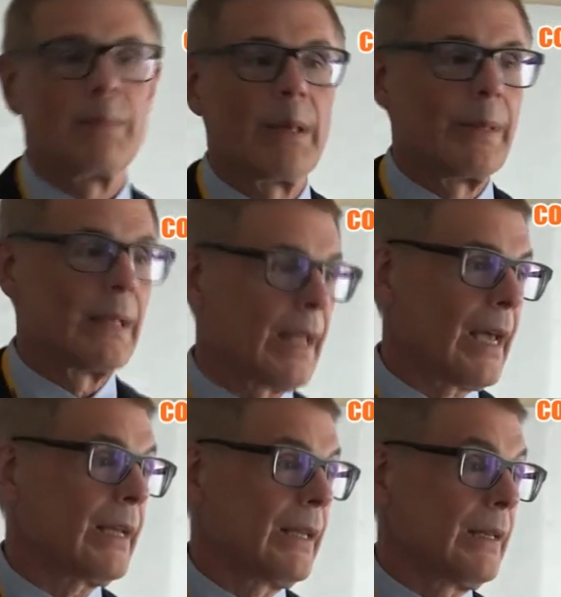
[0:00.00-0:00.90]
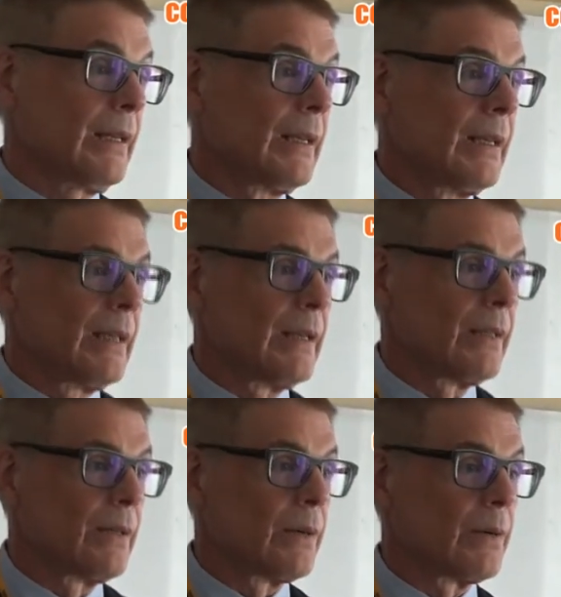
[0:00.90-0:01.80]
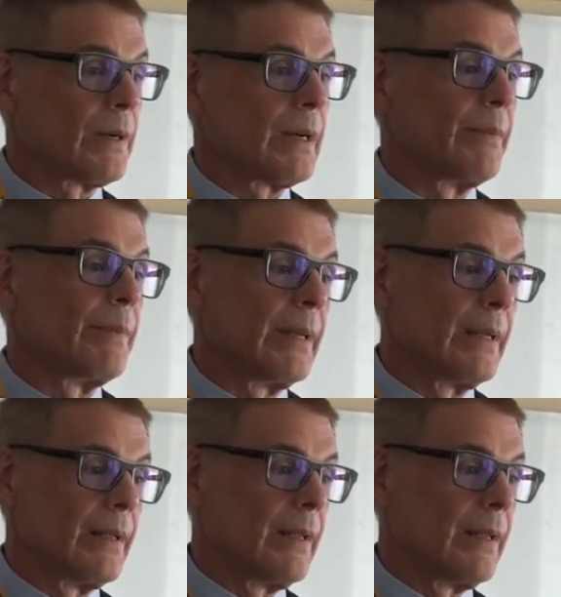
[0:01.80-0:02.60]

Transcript: You're missing something. It's a good conference.